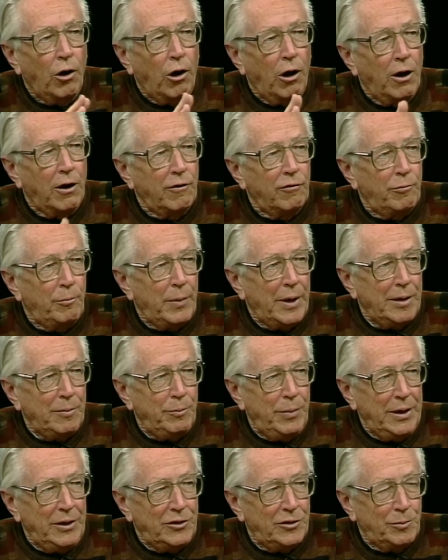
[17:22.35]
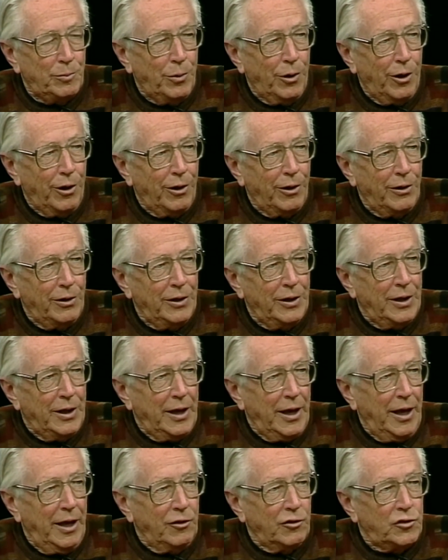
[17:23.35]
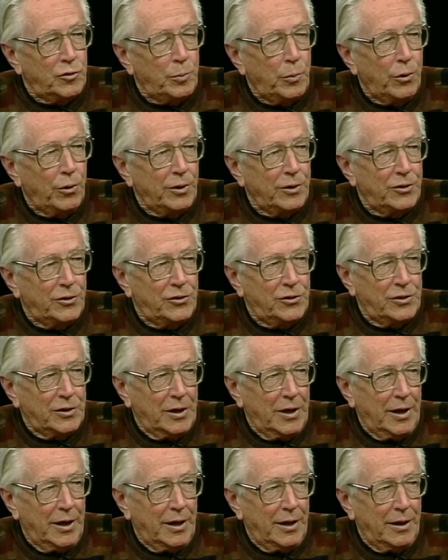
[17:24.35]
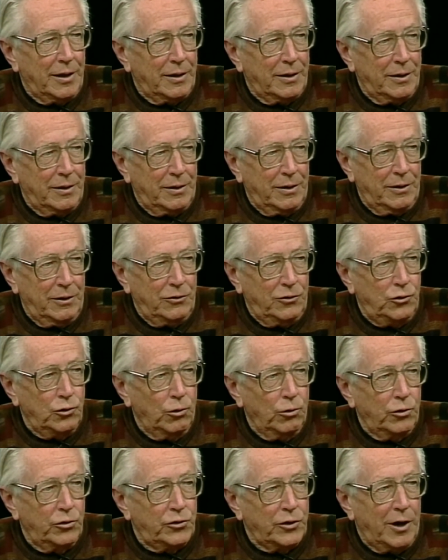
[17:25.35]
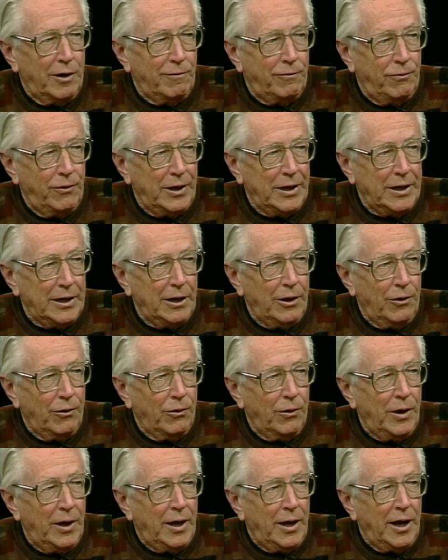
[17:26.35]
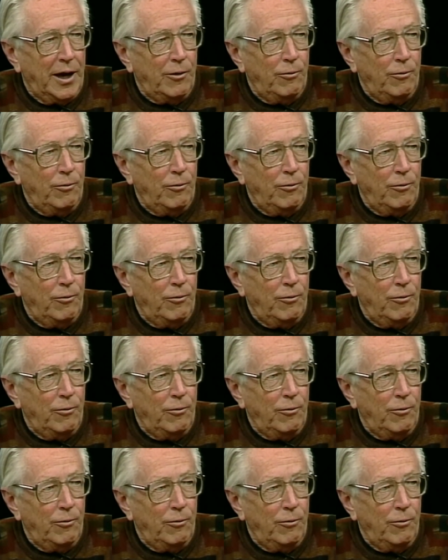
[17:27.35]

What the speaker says: All of my baseball and sports jokes are funny, you know.